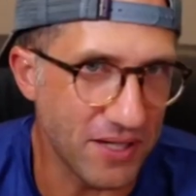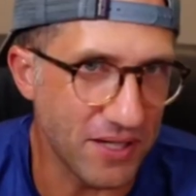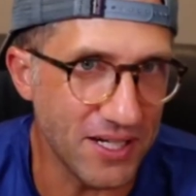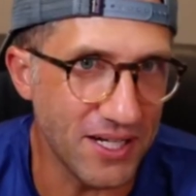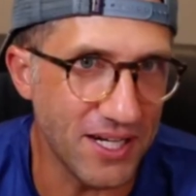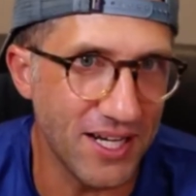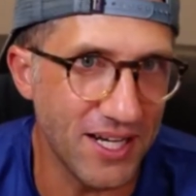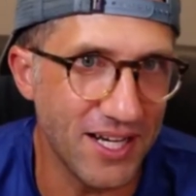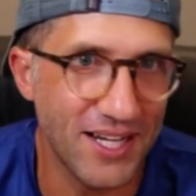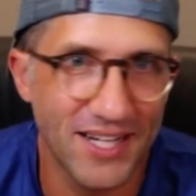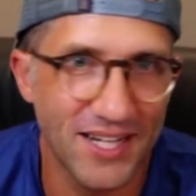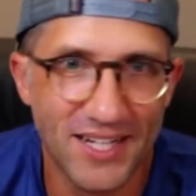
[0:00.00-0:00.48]

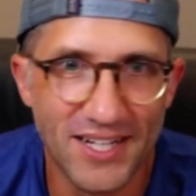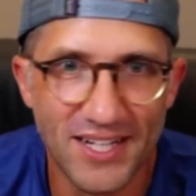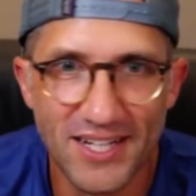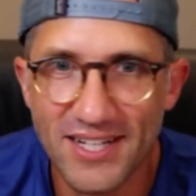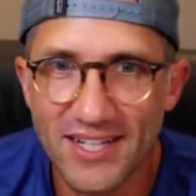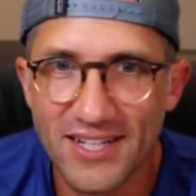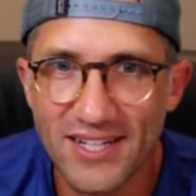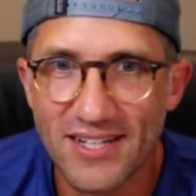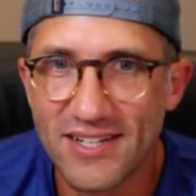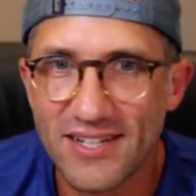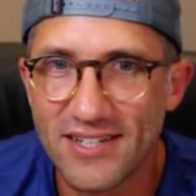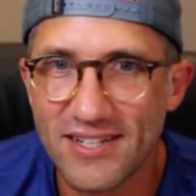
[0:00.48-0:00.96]
ah.
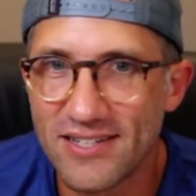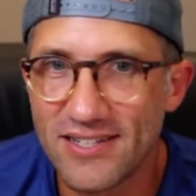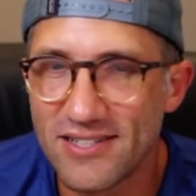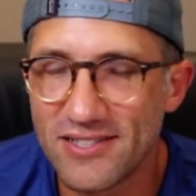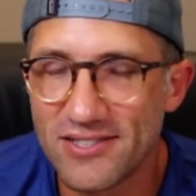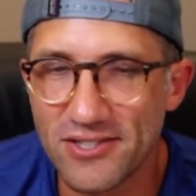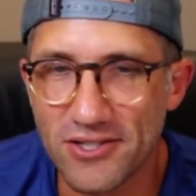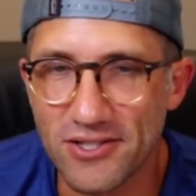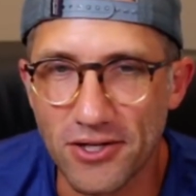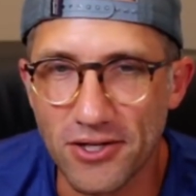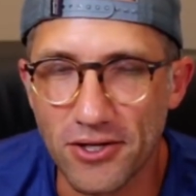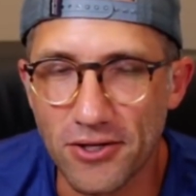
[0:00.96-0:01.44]

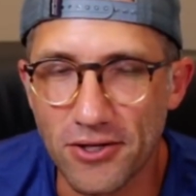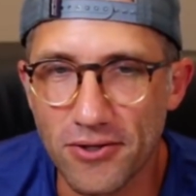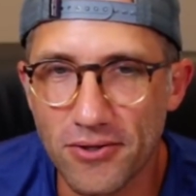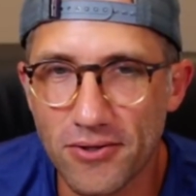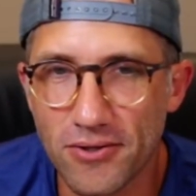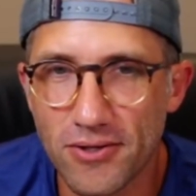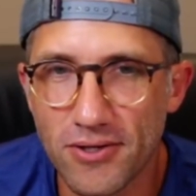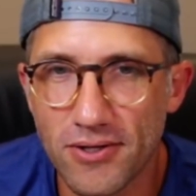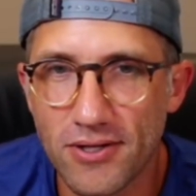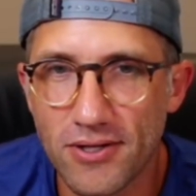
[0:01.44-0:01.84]
So